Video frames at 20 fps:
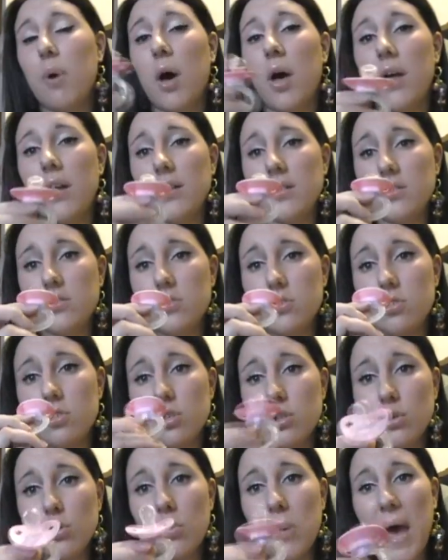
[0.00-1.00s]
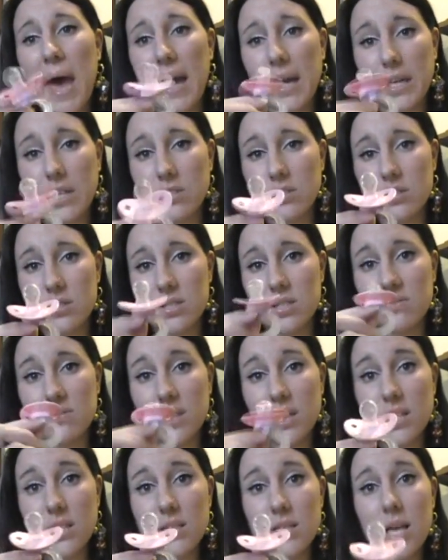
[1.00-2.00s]
bought in 2 packages of
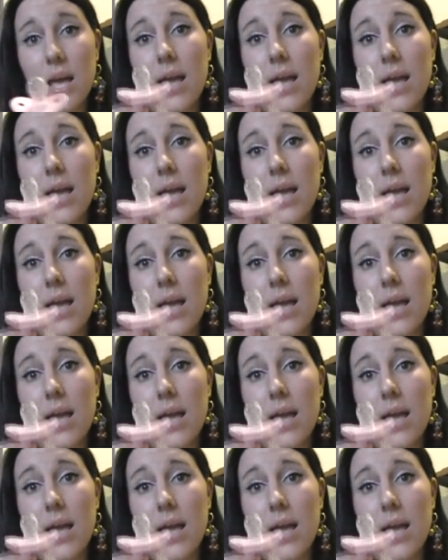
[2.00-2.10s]
these,